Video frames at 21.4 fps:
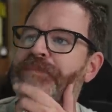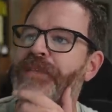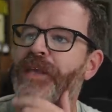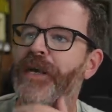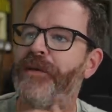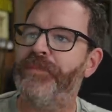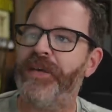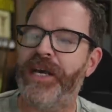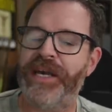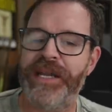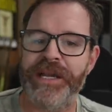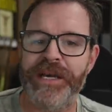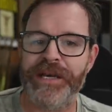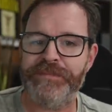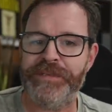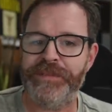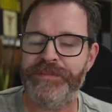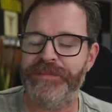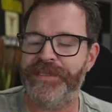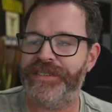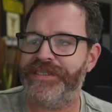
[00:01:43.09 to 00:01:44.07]
I'm not
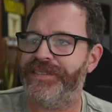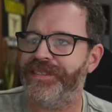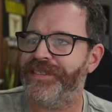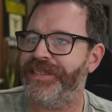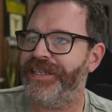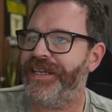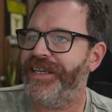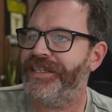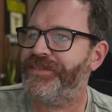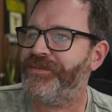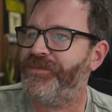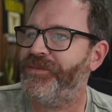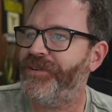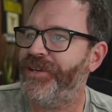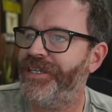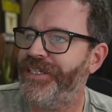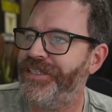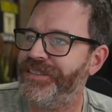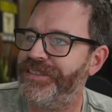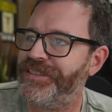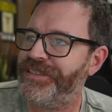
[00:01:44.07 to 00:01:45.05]
optimistic. It has a
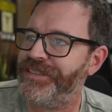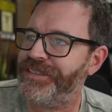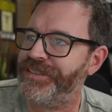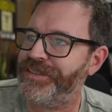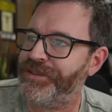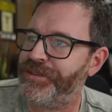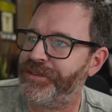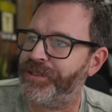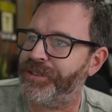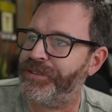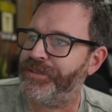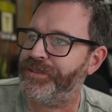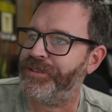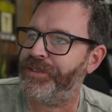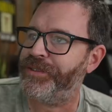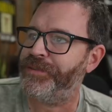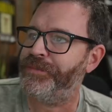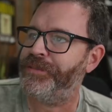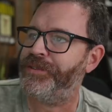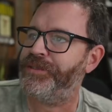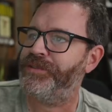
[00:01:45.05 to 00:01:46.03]
1-inch silk dome